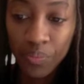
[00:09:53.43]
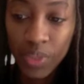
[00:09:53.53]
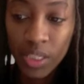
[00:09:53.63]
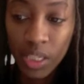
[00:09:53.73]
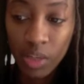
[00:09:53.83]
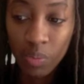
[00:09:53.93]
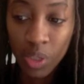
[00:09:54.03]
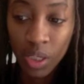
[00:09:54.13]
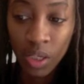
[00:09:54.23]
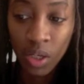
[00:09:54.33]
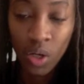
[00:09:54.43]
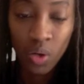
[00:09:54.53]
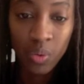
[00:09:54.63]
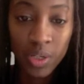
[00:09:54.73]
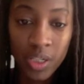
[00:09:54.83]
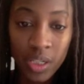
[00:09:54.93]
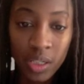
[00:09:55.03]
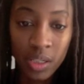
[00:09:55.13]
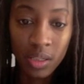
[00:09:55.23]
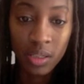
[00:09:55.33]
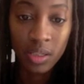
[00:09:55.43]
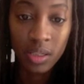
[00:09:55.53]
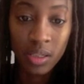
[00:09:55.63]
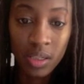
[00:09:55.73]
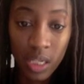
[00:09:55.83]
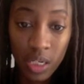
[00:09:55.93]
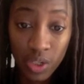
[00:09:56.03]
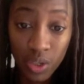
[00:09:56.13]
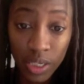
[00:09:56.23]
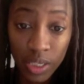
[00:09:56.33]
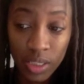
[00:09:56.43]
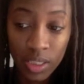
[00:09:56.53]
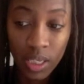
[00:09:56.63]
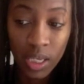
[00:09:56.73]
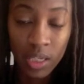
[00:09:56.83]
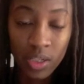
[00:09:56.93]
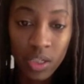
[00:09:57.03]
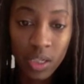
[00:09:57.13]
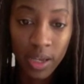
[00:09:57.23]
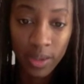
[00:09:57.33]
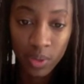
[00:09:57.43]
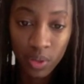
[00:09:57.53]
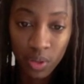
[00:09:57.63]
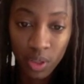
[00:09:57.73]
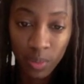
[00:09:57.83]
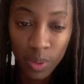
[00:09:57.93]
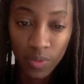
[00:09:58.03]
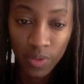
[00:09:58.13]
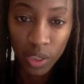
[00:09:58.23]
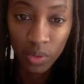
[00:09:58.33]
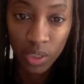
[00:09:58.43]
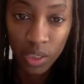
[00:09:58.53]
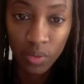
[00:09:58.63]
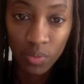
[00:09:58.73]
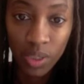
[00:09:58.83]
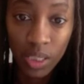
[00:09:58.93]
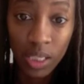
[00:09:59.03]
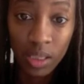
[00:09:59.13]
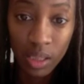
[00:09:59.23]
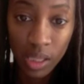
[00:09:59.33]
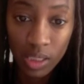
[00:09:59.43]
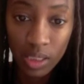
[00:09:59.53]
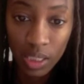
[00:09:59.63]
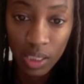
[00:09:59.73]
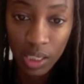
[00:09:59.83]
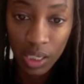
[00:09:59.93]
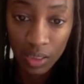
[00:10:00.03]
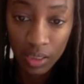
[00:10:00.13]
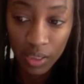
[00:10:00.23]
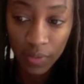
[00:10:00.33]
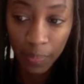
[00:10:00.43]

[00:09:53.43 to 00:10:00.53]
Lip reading: syncope, which is dangerous and should absolutely be evaluated with at least an EKG.